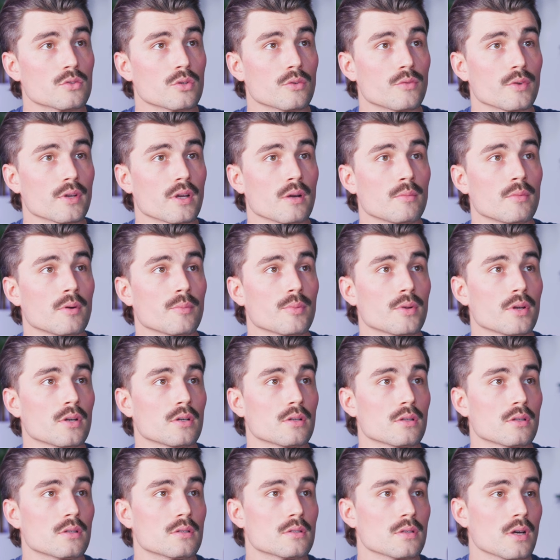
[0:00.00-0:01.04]
So if we come up here
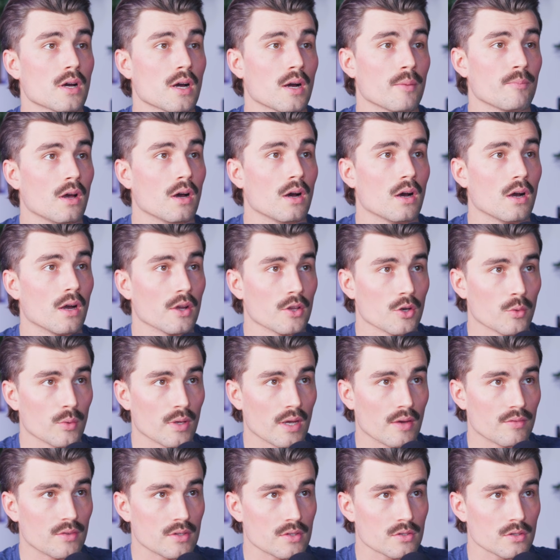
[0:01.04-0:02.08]
to the top, uh, you know,
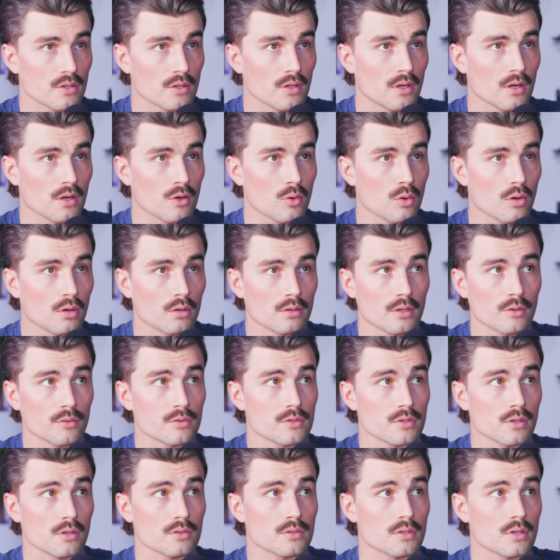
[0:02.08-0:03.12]
we have the salon quality
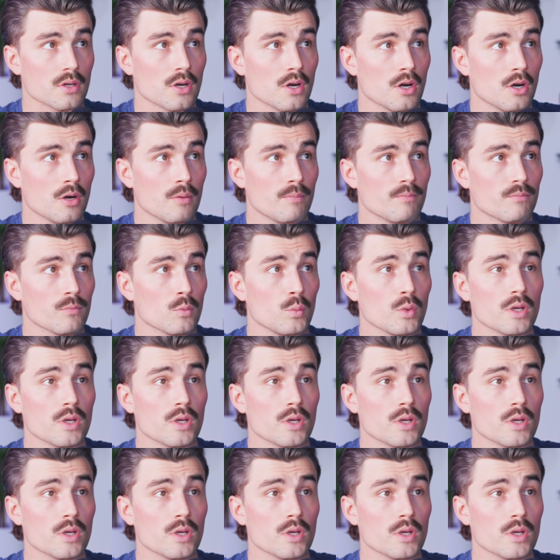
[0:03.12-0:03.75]
results at home.